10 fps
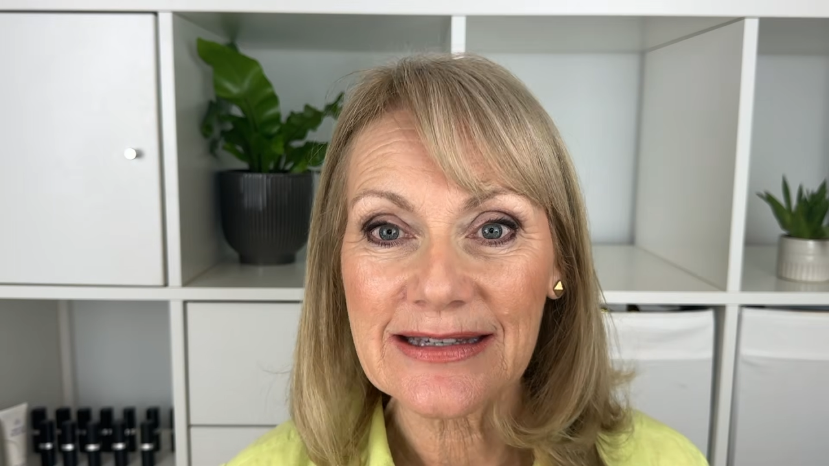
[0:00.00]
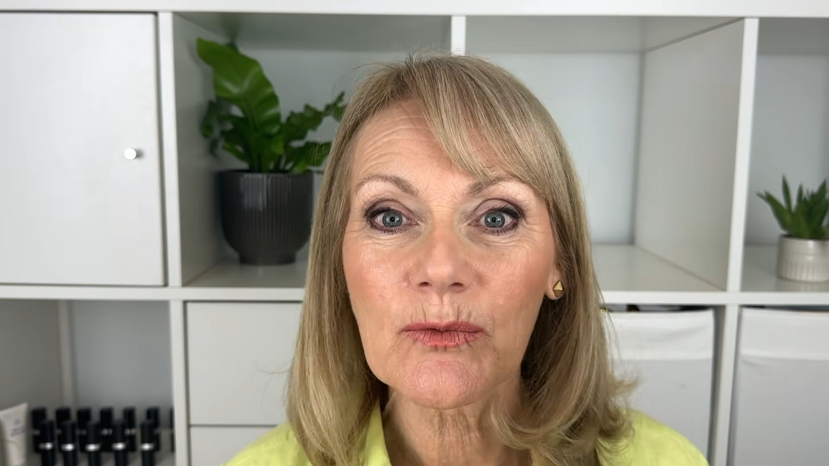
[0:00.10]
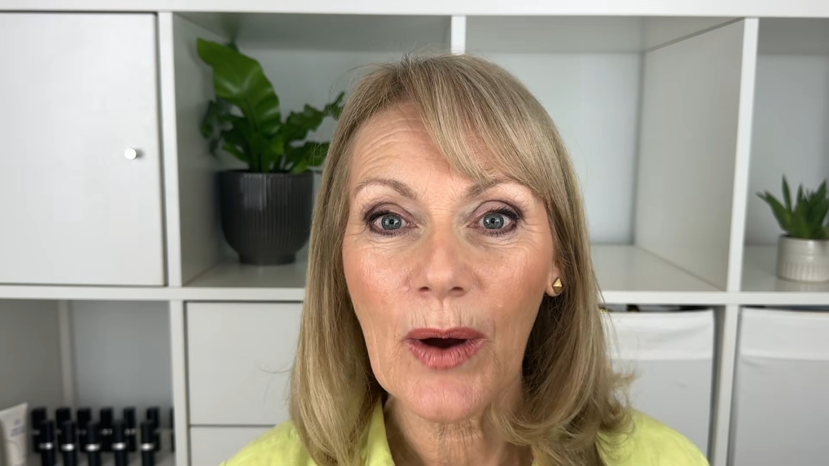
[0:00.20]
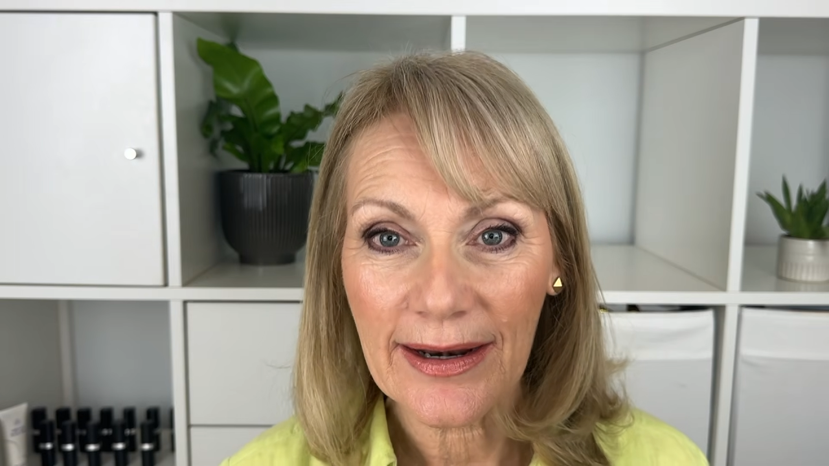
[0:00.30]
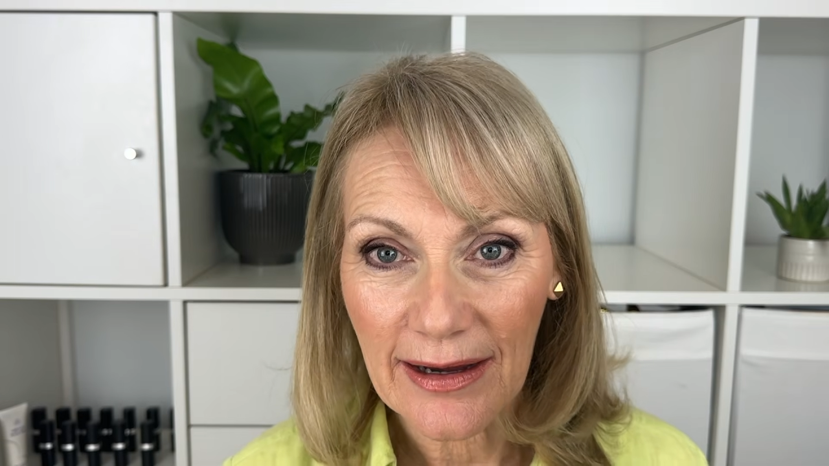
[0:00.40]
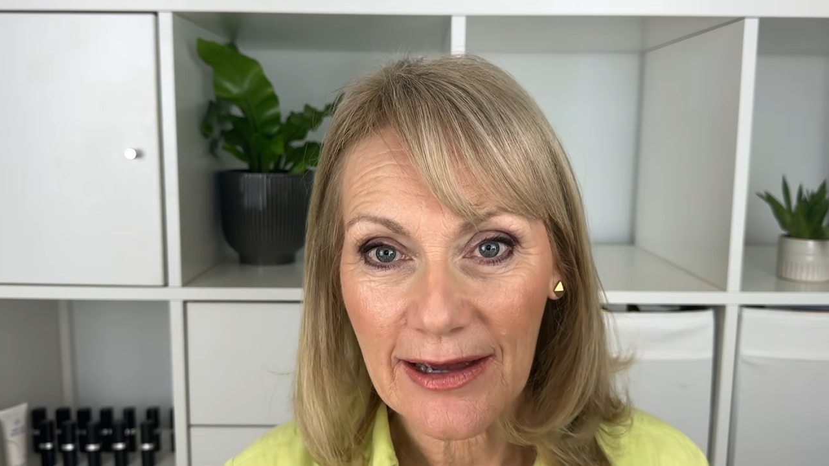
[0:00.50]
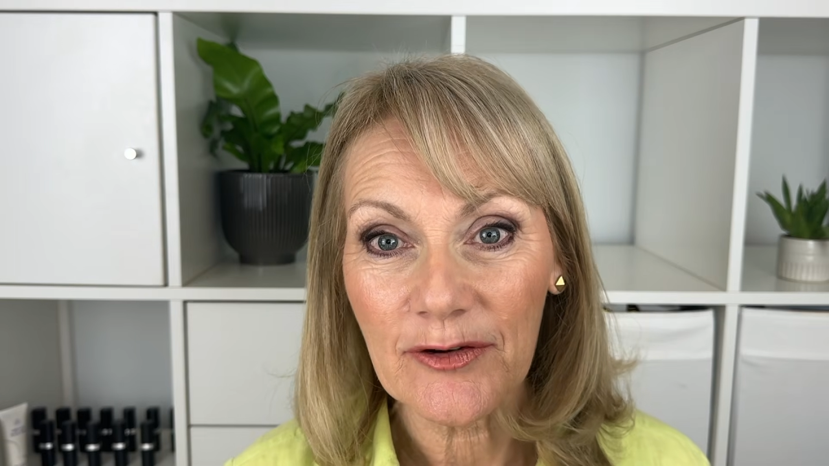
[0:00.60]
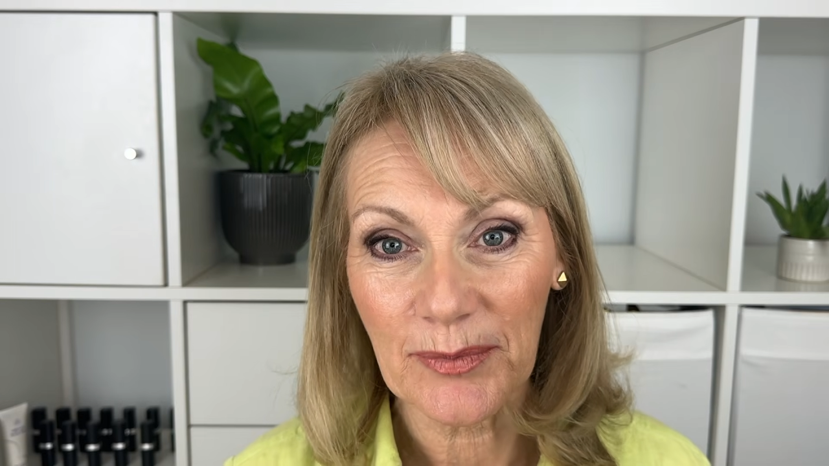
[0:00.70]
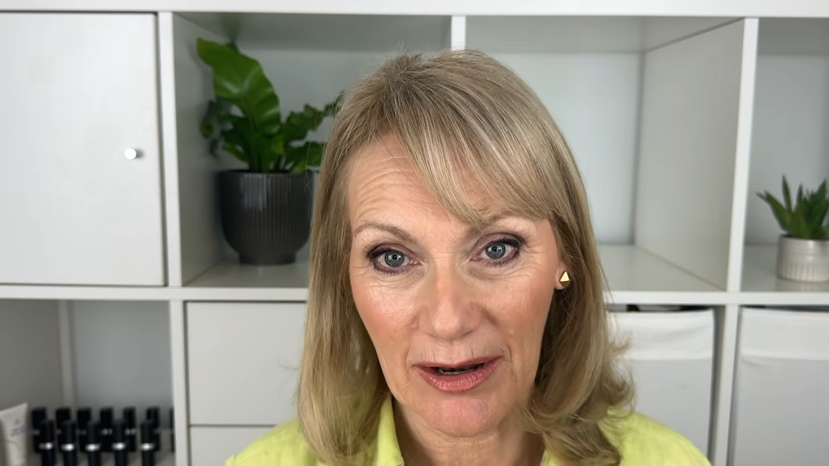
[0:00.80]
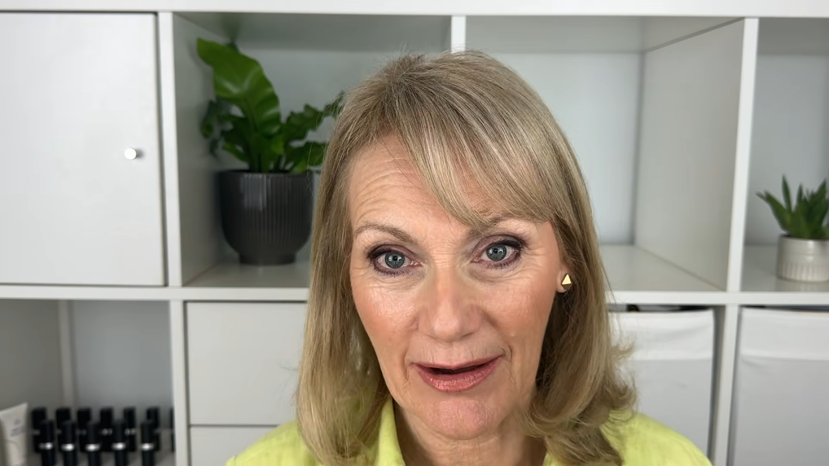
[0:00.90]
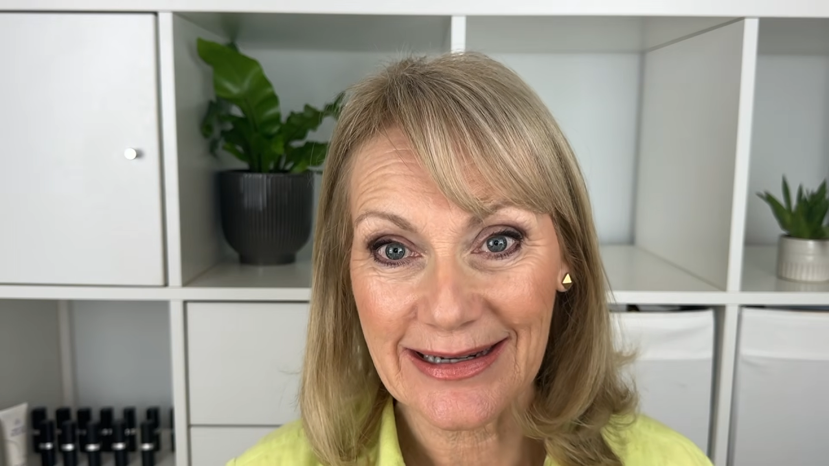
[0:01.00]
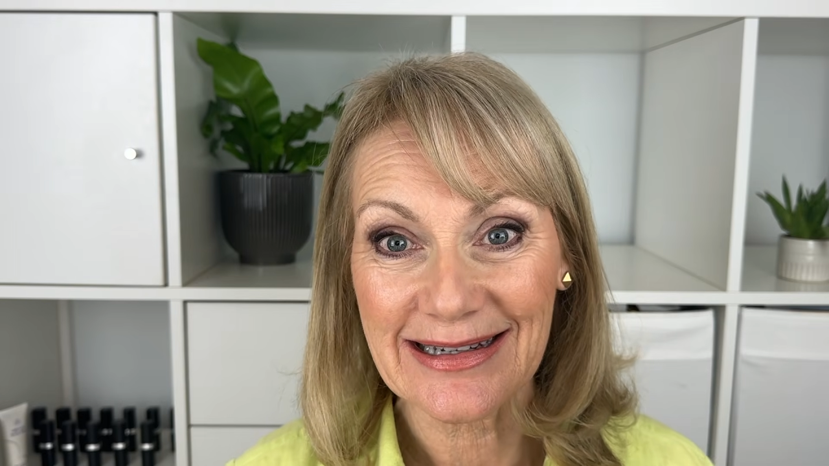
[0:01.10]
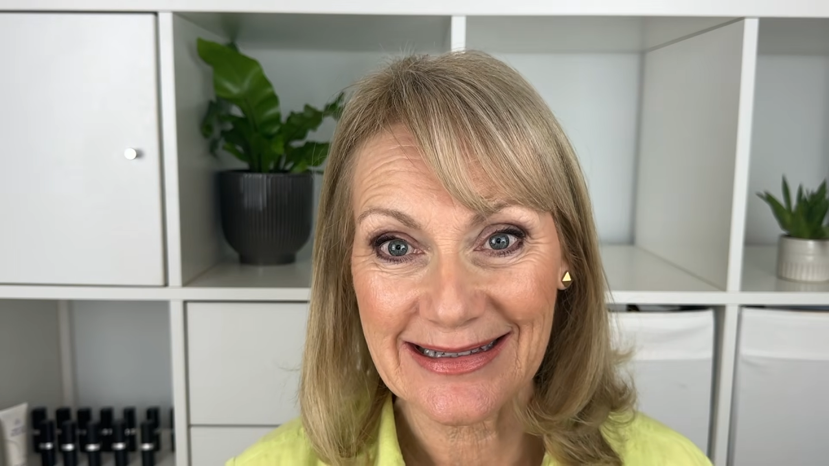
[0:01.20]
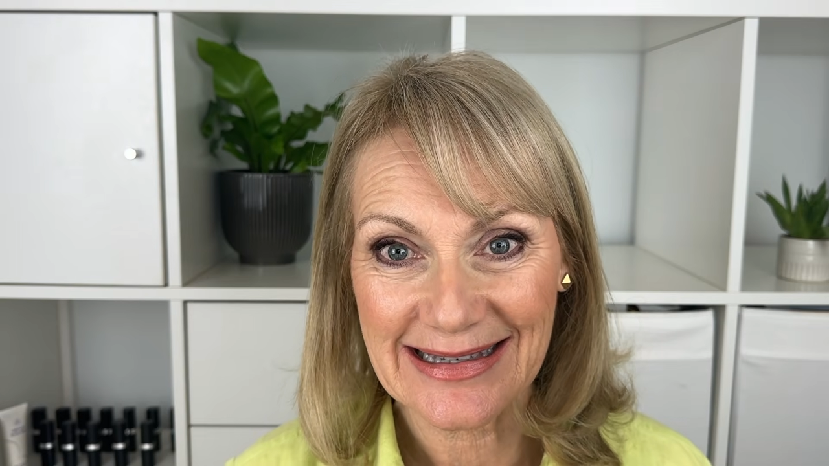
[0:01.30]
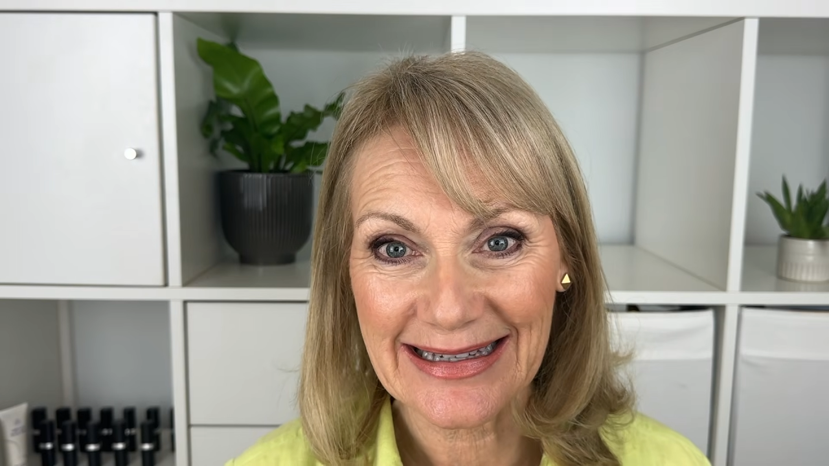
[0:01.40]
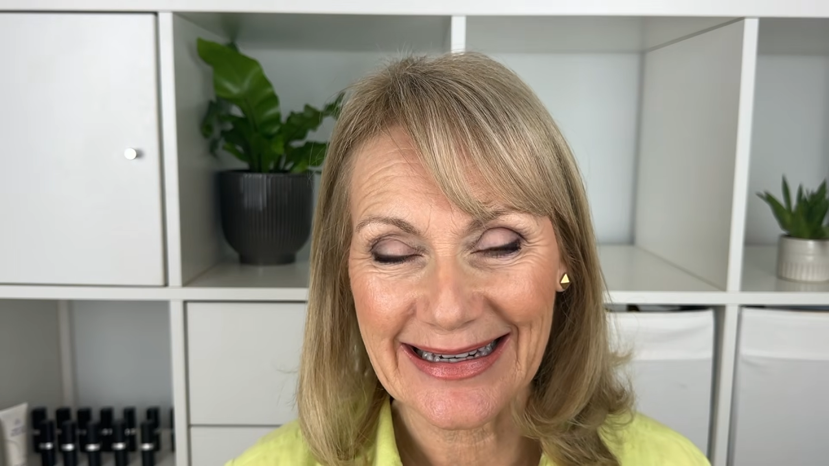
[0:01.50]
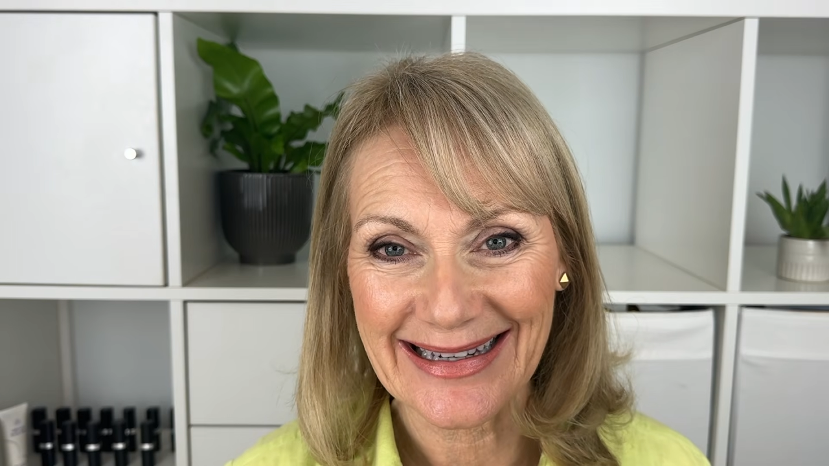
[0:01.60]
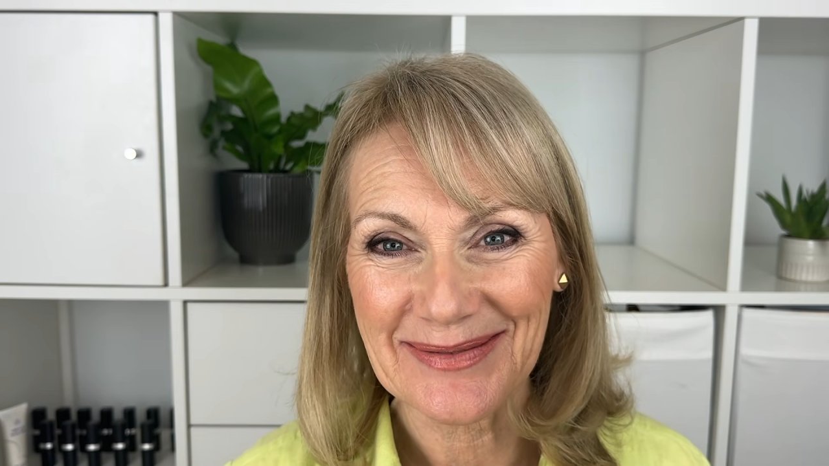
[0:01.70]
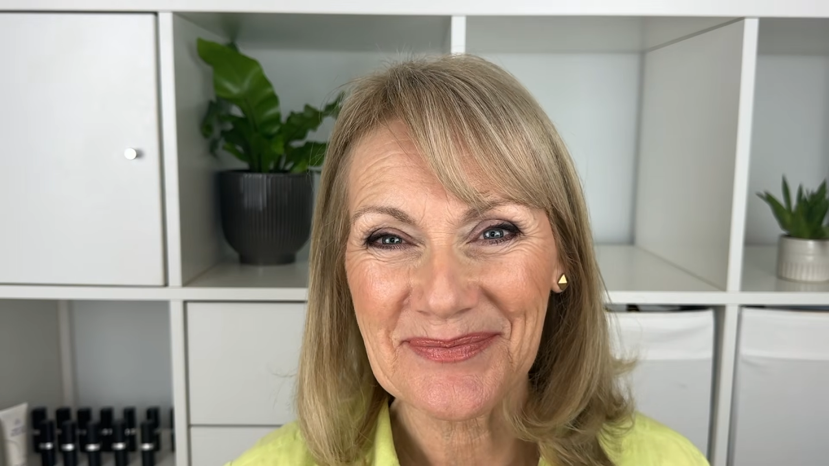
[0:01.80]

when I have applied concealer.